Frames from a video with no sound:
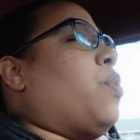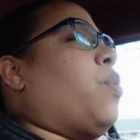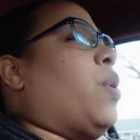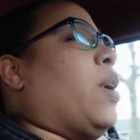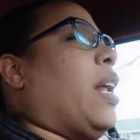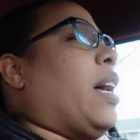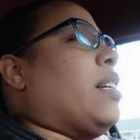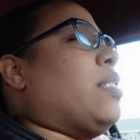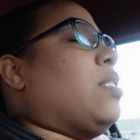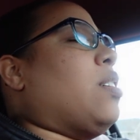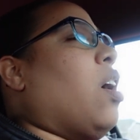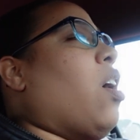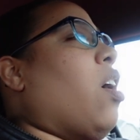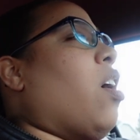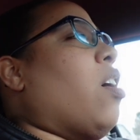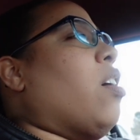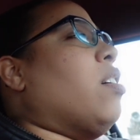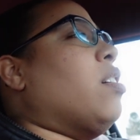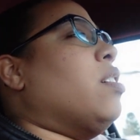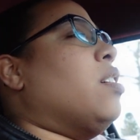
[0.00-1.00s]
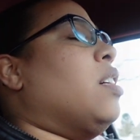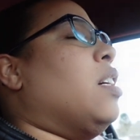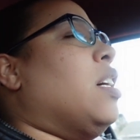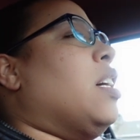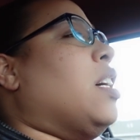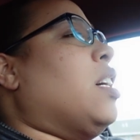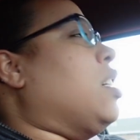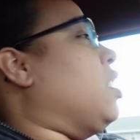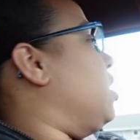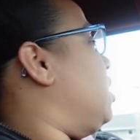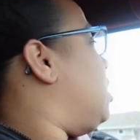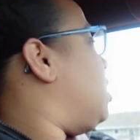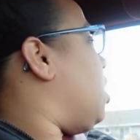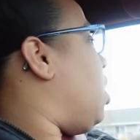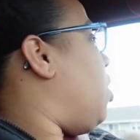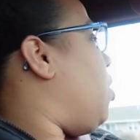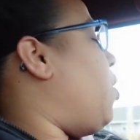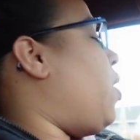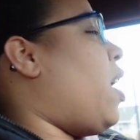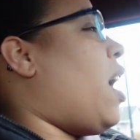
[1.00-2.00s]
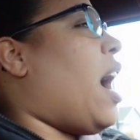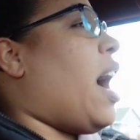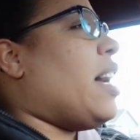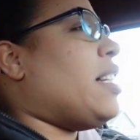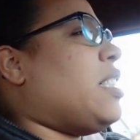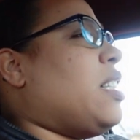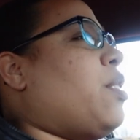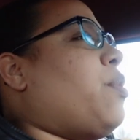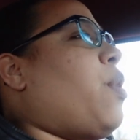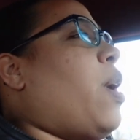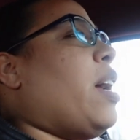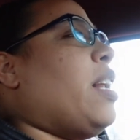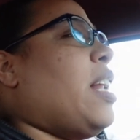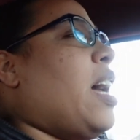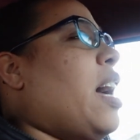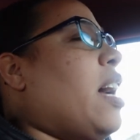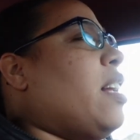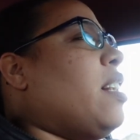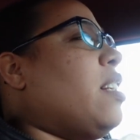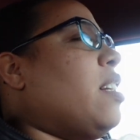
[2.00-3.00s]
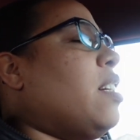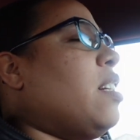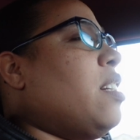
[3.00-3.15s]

what I saw. So I said, why not